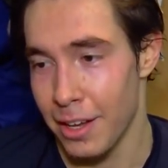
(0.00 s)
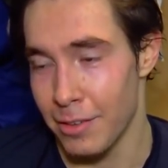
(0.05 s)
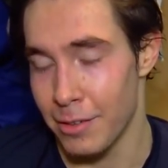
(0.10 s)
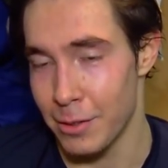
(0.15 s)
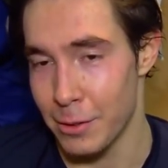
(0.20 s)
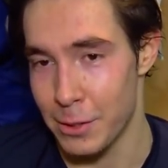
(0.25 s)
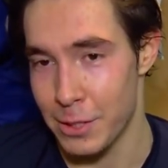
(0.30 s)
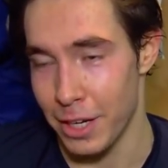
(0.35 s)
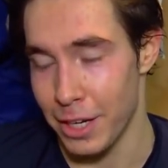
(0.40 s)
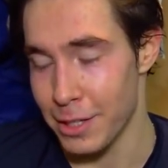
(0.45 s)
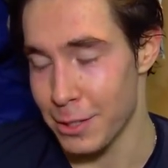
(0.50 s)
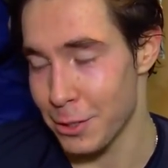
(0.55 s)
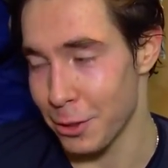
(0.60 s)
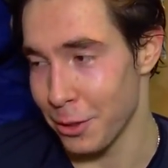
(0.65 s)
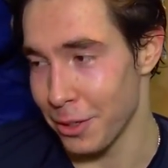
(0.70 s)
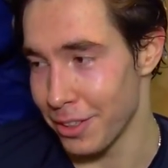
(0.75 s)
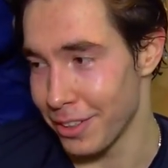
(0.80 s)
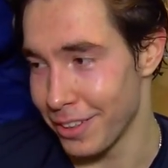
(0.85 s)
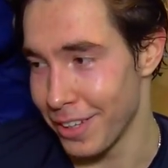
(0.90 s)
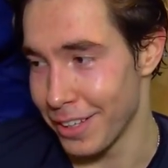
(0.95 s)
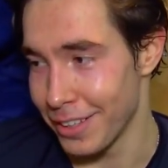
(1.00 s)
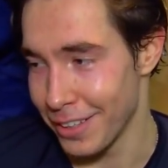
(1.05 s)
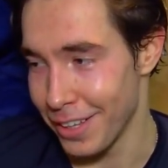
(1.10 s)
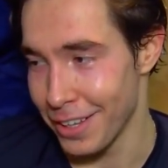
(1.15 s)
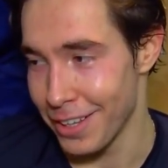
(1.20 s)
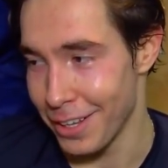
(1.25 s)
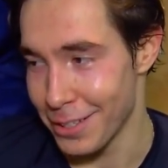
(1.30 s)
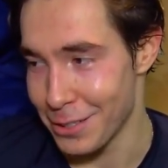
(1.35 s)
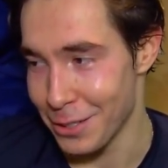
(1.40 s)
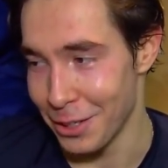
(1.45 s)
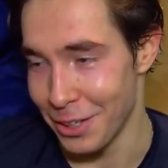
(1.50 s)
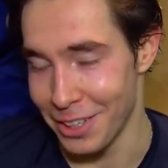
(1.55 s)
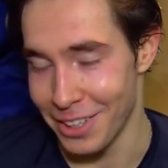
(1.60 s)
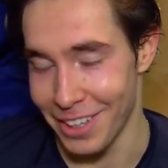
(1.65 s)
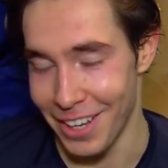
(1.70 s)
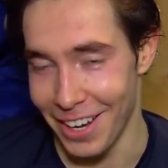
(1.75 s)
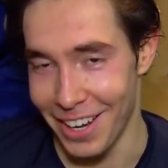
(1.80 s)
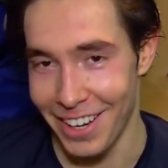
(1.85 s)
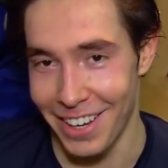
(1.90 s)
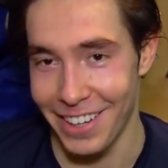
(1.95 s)
If you say so, then that's good,
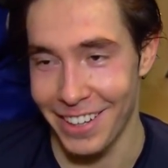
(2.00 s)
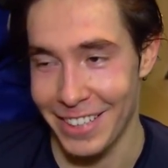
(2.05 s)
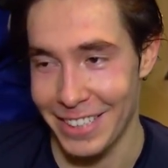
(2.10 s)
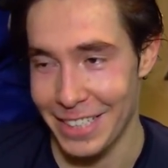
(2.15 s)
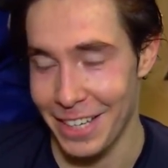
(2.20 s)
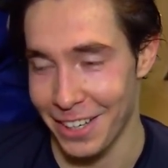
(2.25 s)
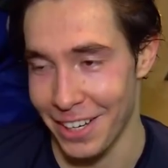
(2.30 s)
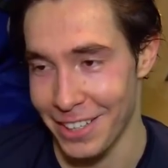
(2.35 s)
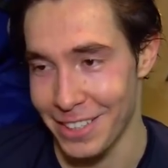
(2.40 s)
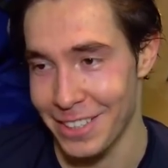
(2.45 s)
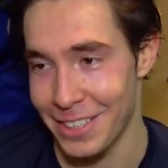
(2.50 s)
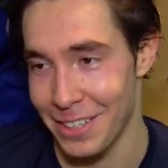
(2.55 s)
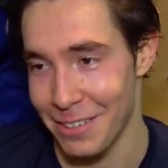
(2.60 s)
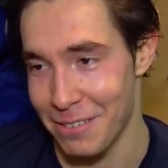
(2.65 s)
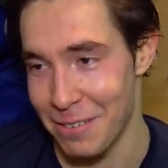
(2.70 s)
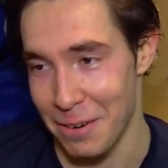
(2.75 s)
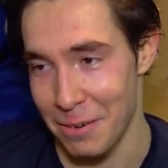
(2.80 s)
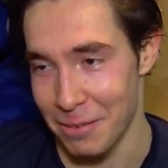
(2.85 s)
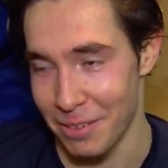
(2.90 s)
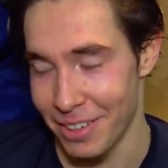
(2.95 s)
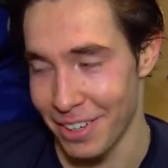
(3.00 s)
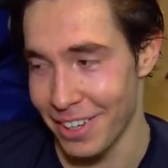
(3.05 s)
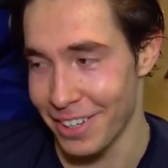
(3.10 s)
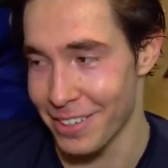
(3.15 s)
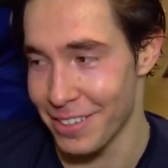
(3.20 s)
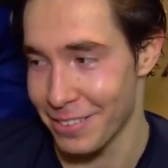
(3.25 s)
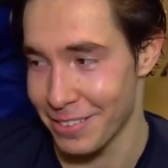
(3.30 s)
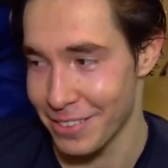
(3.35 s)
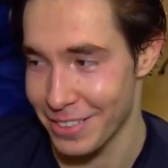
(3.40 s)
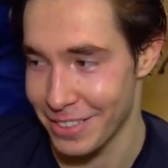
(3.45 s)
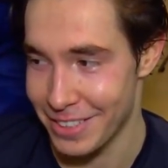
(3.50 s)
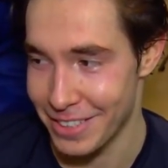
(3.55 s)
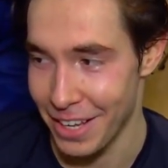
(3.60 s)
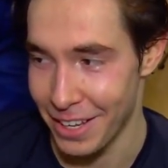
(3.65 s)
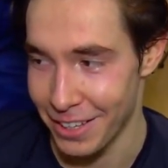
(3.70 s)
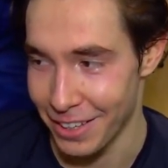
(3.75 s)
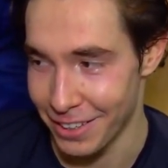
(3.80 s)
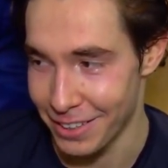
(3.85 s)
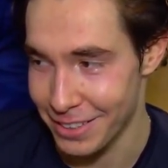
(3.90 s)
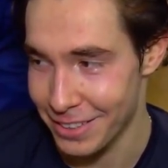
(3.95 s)
yeah, because I can see from
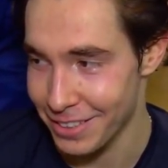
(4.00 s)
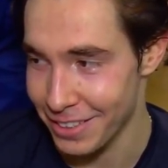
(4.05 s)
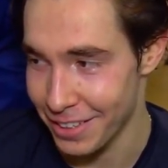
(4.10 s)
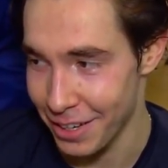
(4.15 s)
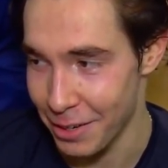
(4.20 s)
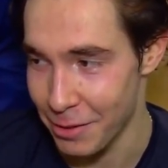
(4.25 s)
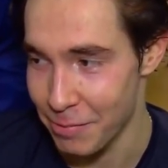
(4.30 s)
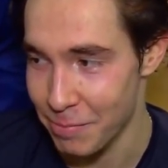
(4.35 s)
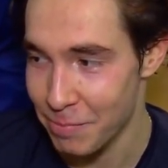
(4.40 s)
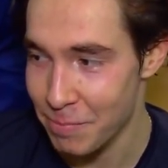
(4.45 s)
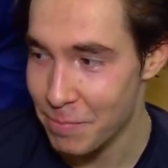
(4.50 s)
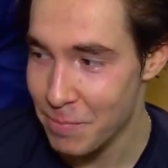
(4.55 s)
standings, yeah.